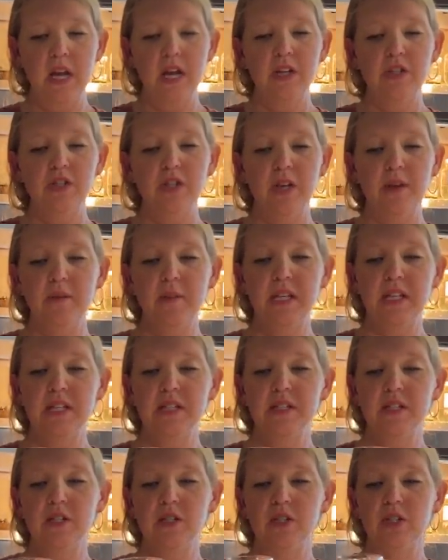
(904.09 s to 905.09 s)
So that
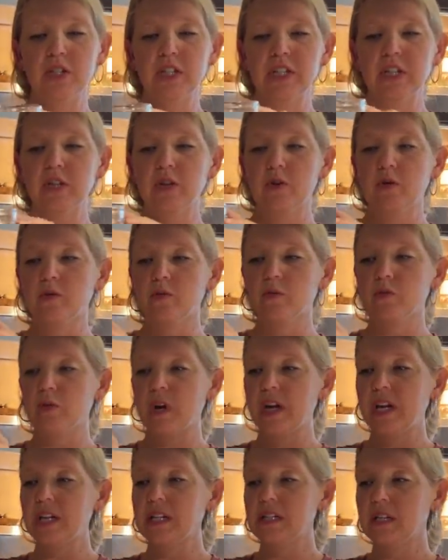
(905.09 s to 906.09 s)
means you're going to go
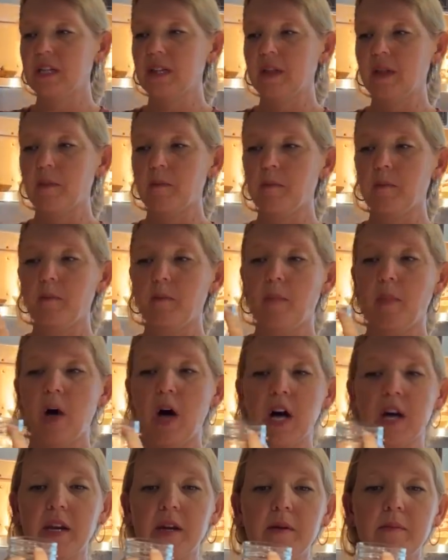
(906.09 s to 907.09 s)
right to the
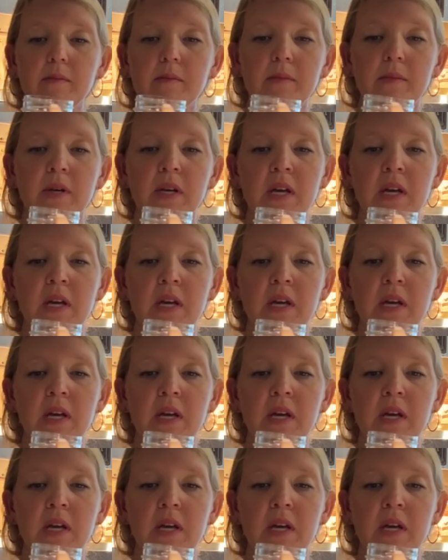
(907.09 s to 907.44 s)
bottom